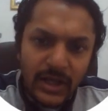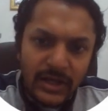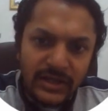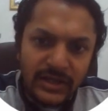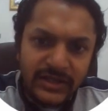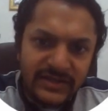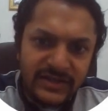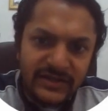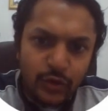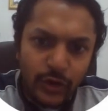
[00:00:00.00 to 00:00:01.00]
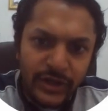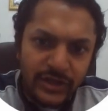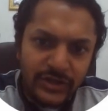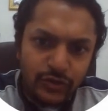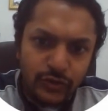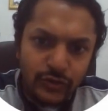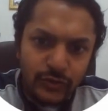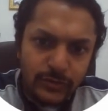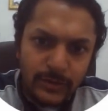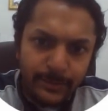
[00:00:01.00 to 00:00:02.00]
Now this is going
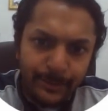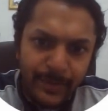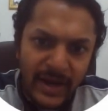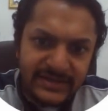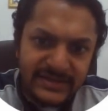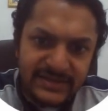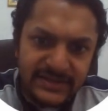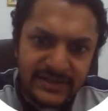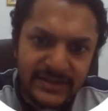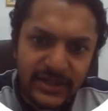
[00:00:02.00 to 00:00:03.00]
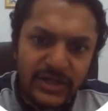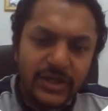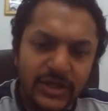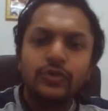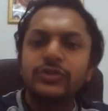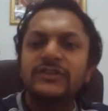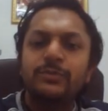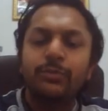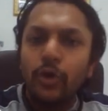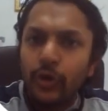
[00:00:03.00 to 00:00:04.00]
to pass through this
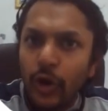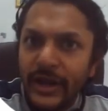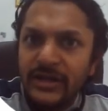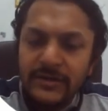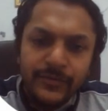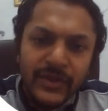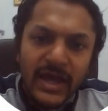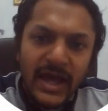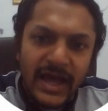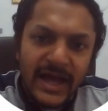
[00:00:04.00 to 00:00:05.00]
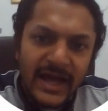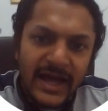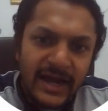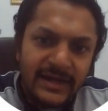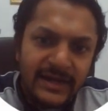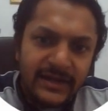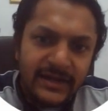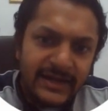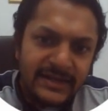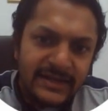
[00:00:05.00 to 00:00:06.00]
polaroid, and
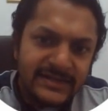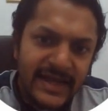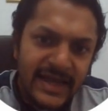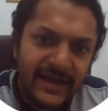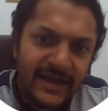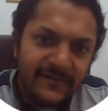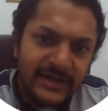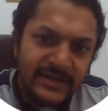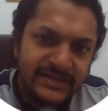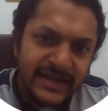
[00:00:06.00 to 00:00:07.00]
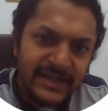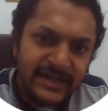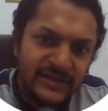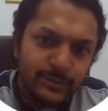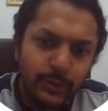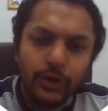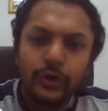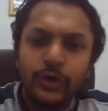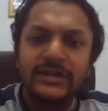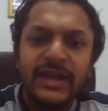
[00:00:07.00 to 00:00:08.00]
let us say that this
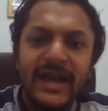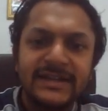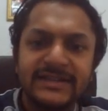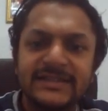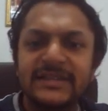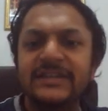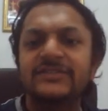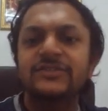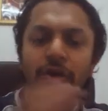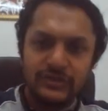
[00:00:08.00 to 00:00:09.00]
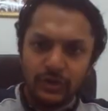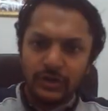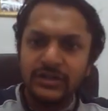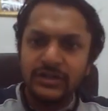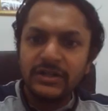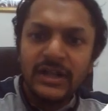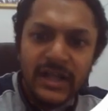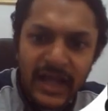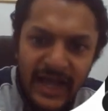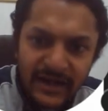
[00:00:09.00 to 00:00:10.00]
polaroid's axis is horizontal,
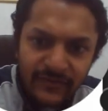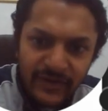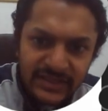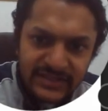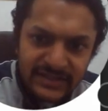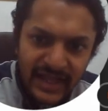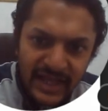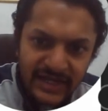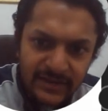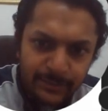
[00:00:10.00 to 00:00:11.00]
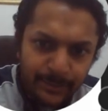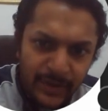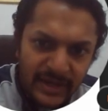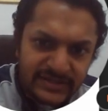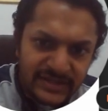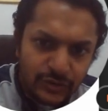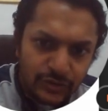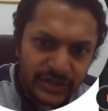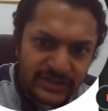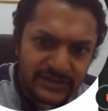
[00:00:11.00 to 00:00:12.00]
and when this light passes through
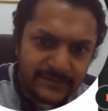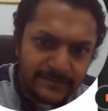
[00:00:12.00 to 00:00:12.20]
this,